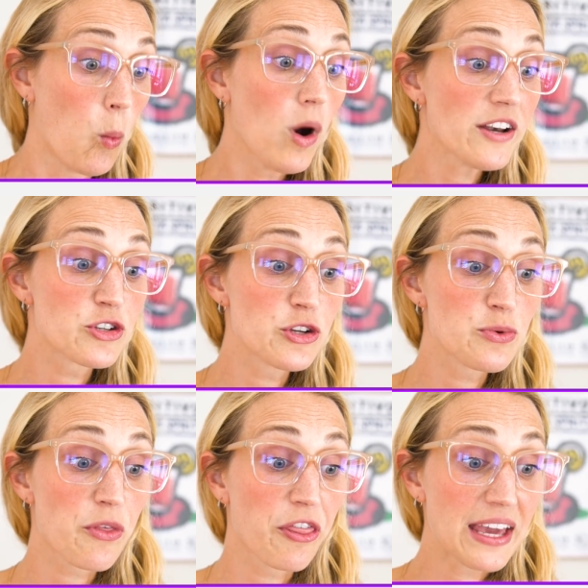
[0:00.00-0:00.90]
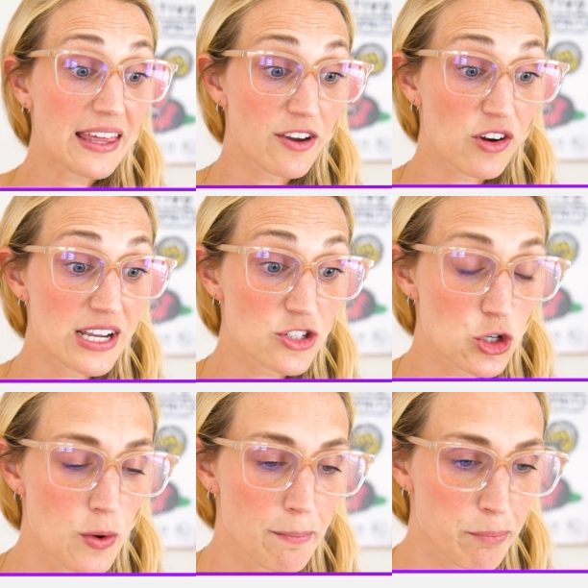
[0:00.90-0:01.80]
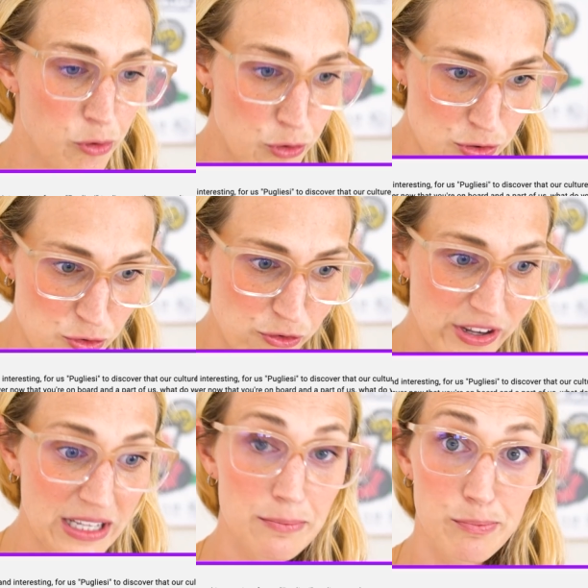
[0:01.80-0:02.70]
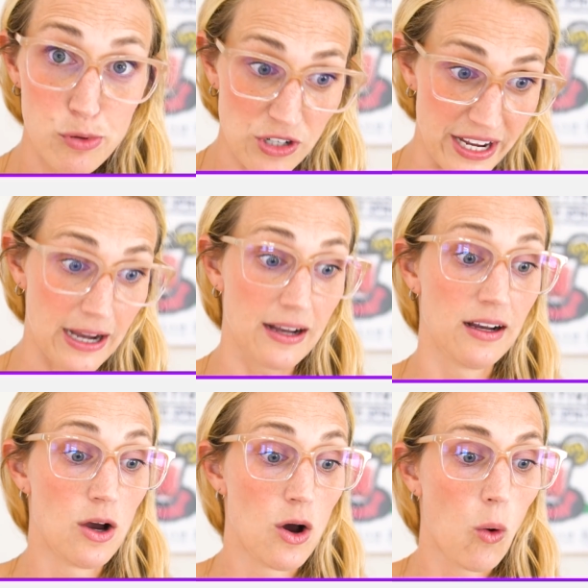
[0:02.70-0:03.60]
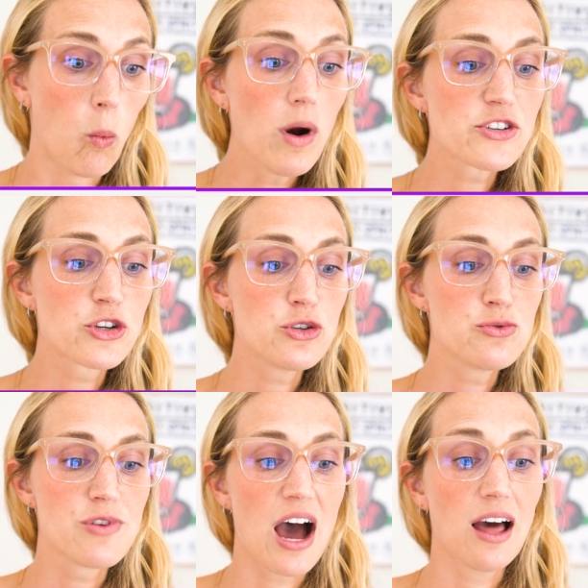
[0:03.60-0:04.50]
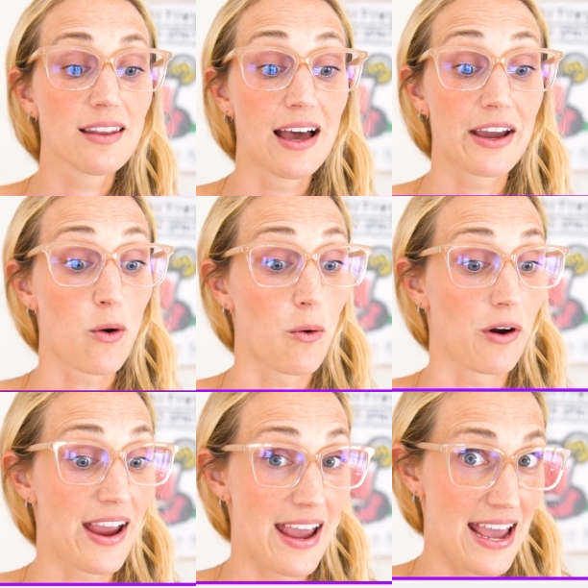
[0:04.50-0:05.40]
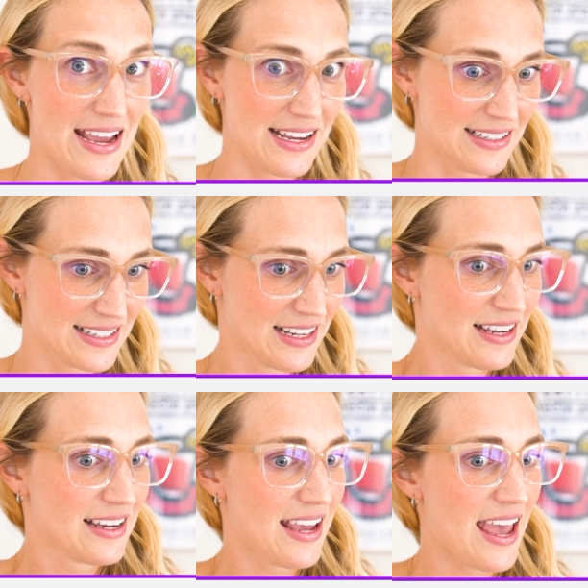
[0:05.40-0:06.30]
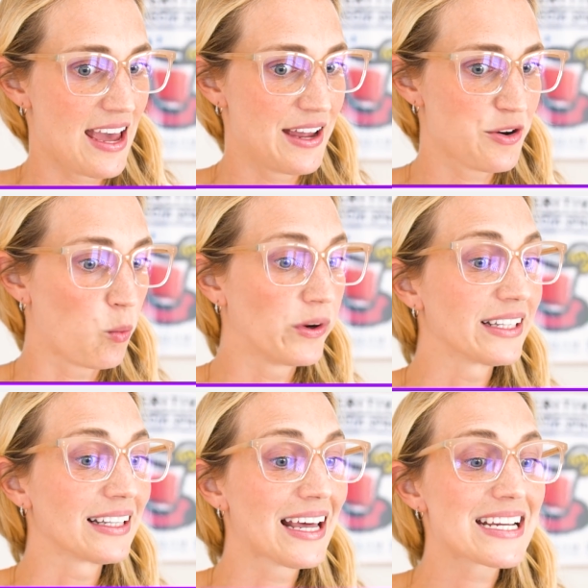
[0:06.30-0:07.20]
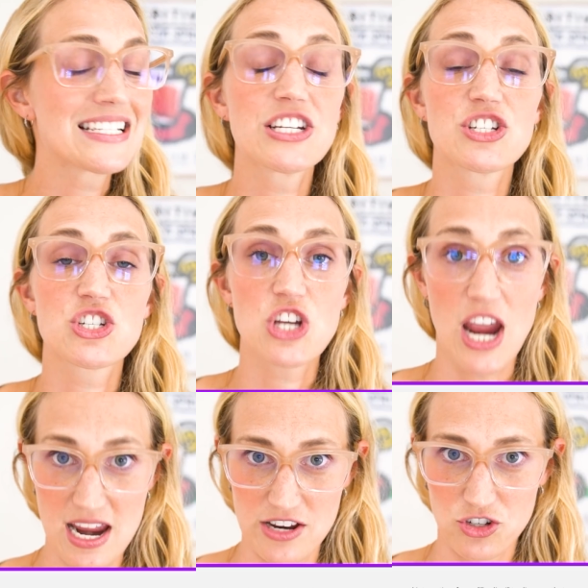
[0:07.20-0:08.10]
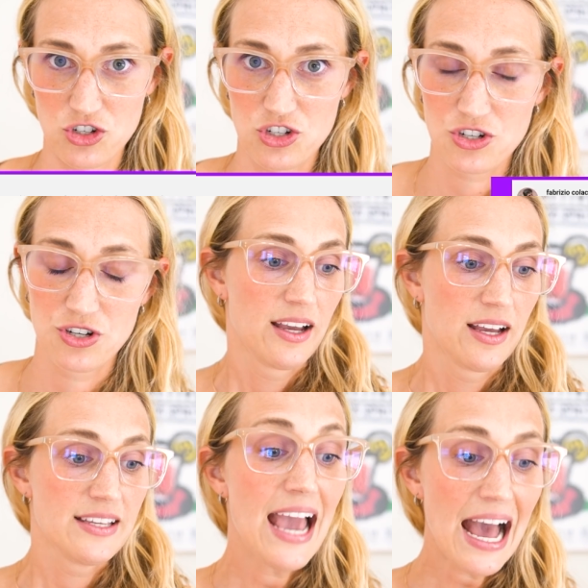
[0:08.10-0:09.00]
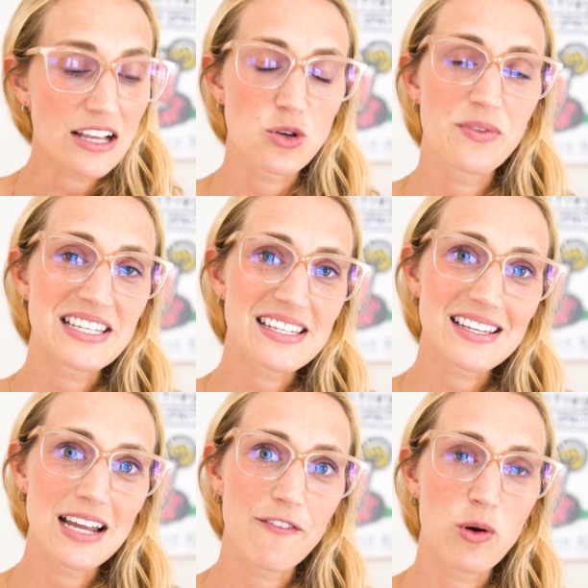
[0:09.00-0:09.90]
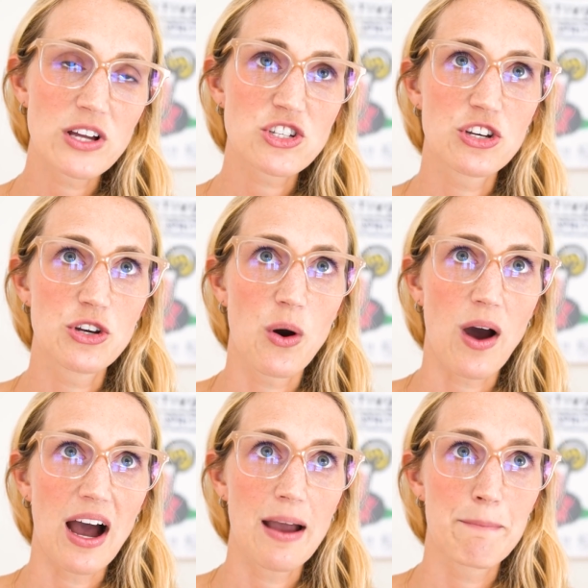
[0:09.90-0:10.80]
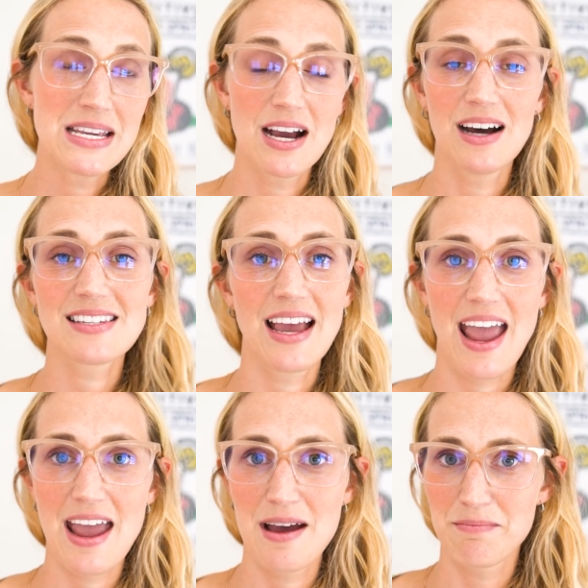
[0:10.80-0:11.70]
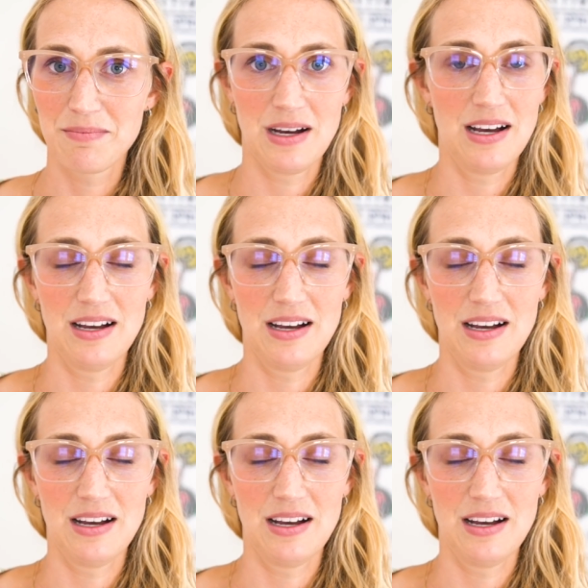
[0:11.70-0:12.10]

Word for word: What do you think there is to improve in Puglia? What do you not like or hate and would like to change? Yeah, so this is a tough question, you know, because I am